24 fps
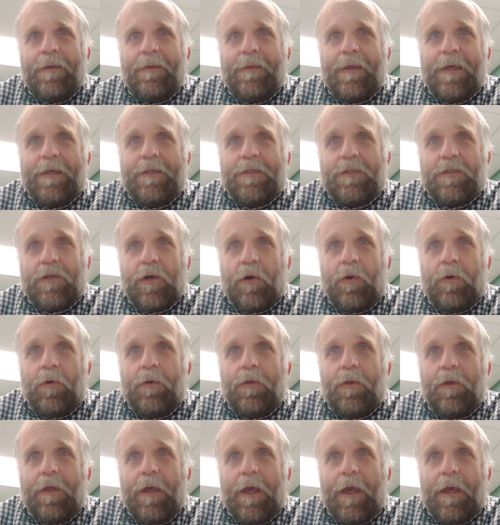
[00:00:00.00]
They
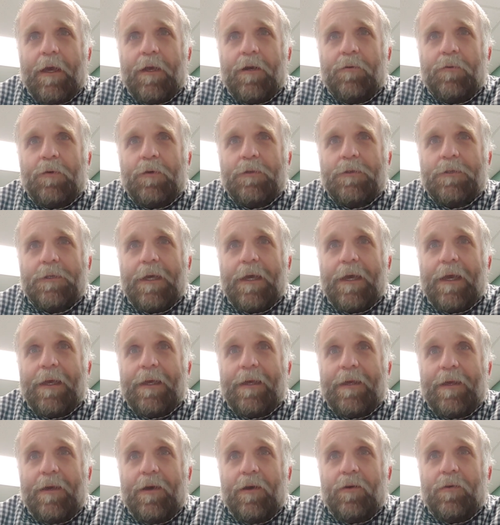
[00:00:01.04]
stole the animals
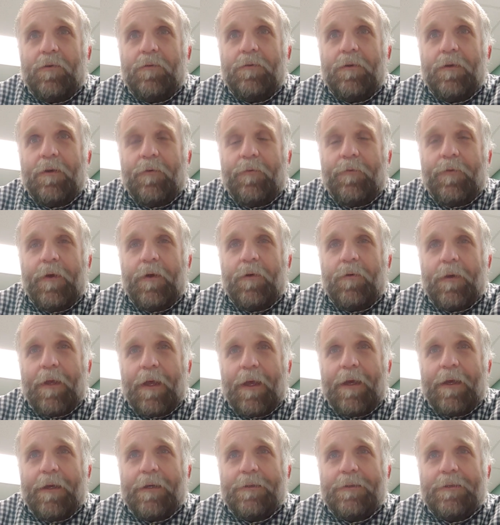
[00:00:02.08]
and killed the field
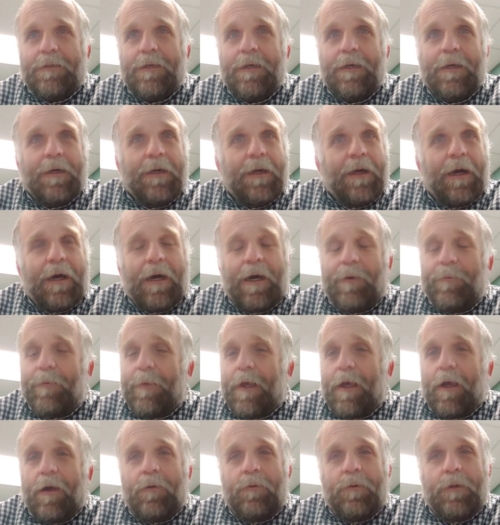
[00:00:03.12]
hands. I'm
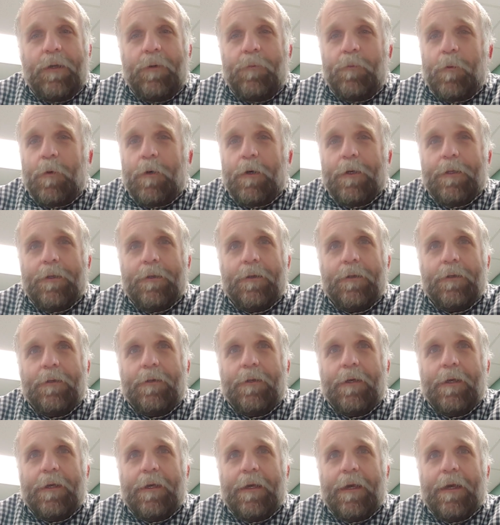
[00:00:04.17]
the only one
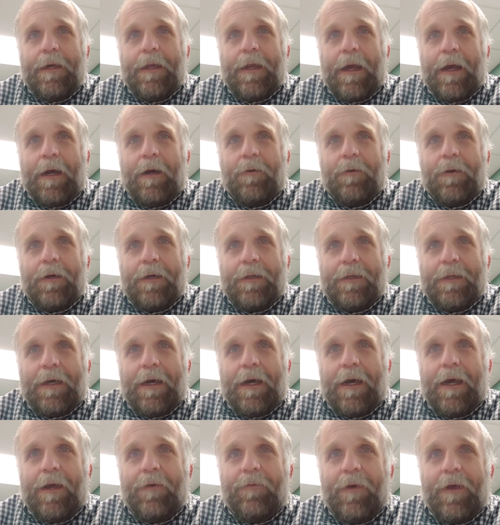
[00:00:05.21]
to get out
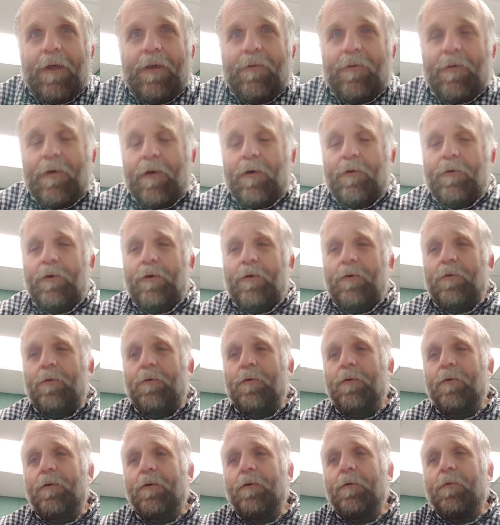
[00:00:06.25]
alive and tell you
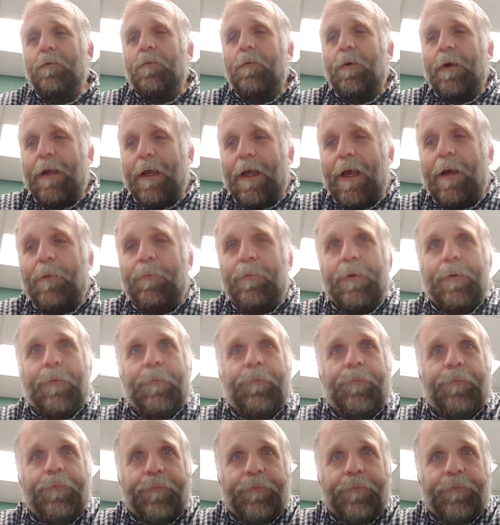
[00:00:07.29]
what happened.